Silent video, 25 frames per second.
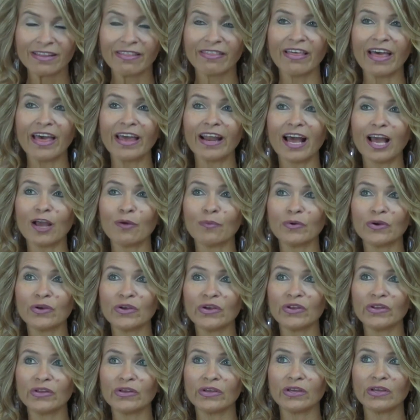Then I
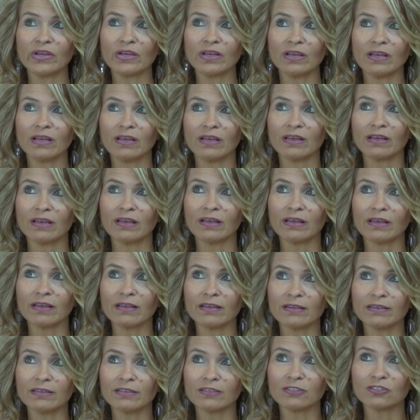would
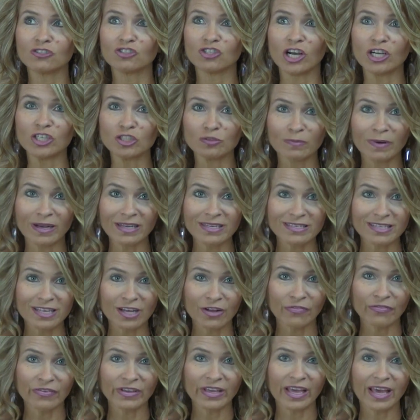judge
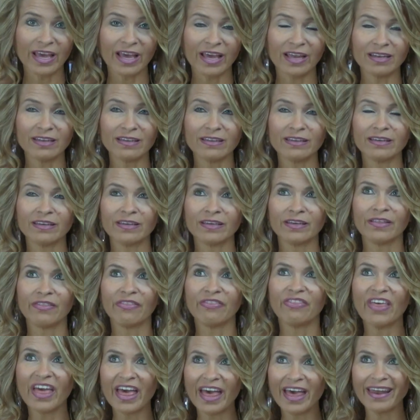myself again.
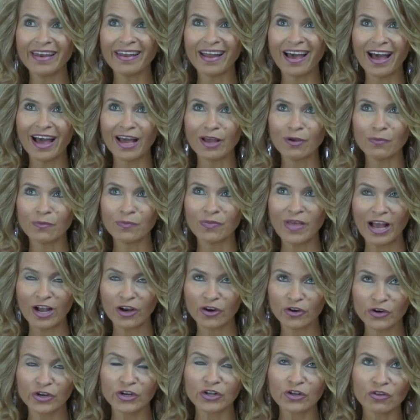Then
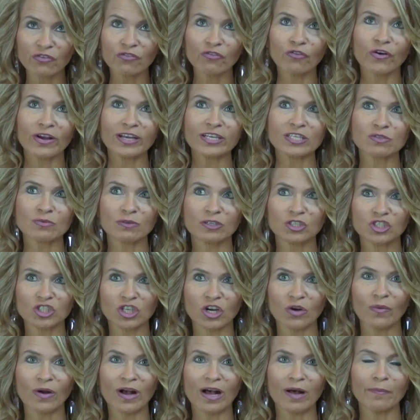that critical voice would
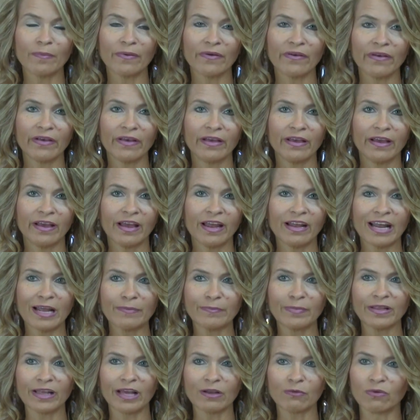show up. And
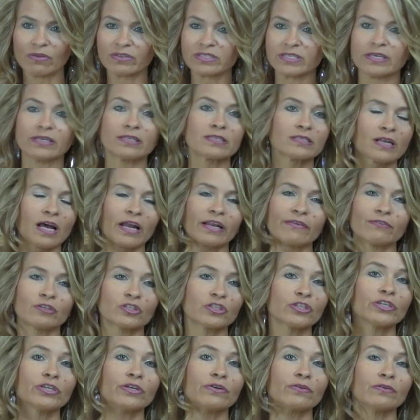I'd be like, well, see, it's not even
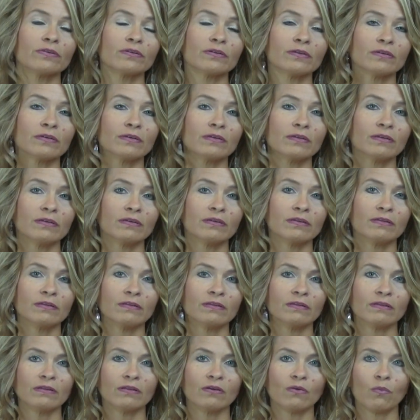true.
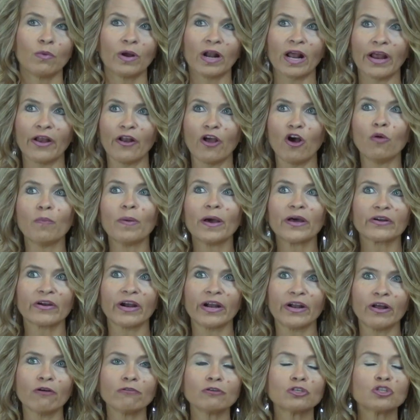When I know better,
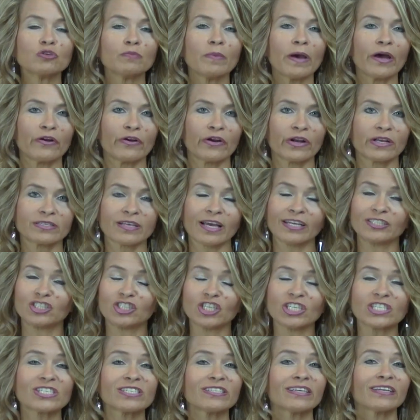I don't do better because I
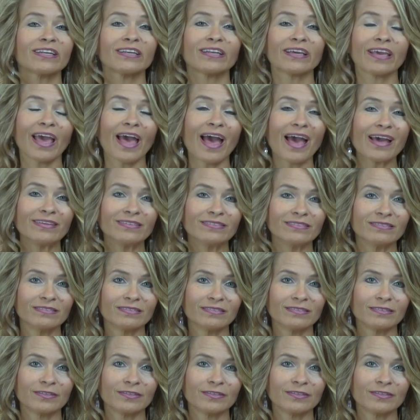just did it again.